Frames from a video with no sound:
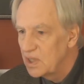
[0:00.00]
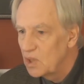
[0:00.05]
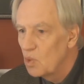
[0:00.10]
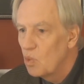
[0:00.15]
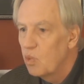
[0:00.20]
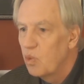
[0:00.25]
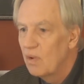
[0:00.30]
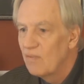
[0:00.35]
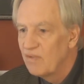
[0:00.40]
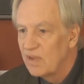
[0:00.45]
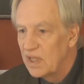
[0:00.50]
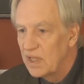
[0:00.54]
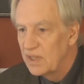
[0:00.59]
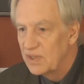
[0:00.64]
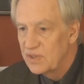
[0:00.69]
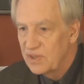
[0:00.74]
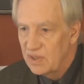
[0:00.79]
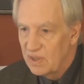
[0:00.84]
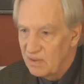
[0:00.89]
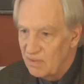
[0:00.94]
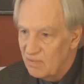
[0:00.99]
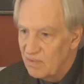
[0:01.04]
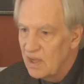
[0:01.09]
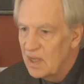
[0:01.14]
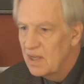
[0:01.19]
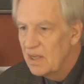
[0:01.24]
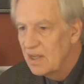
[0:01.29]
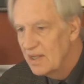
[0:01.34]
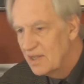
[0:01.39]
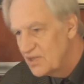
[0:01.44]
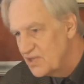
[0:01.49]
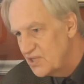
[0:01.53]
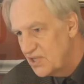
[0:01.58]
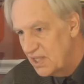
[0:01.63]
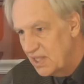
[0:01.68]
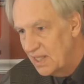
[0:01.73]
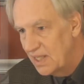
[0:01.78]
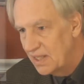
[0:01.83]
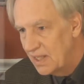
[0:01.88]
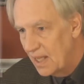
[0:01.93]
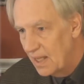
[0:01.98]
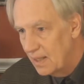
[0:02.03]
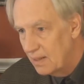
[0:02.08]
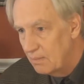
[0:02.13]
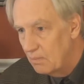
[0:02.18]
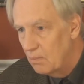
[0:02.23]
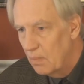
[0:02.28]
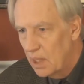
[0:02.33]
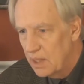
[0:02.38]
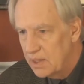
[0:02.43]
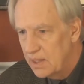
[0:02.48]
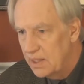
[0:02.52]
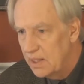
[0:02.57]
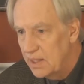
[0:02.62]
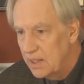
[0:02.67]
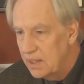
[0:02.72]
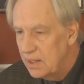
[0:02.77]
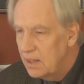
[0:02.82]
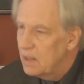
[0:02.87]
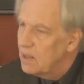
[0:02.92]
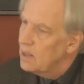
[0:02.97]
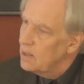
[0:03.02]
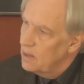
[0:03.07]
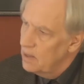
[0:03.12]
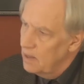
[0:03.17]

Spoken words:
equivalent of CNN Money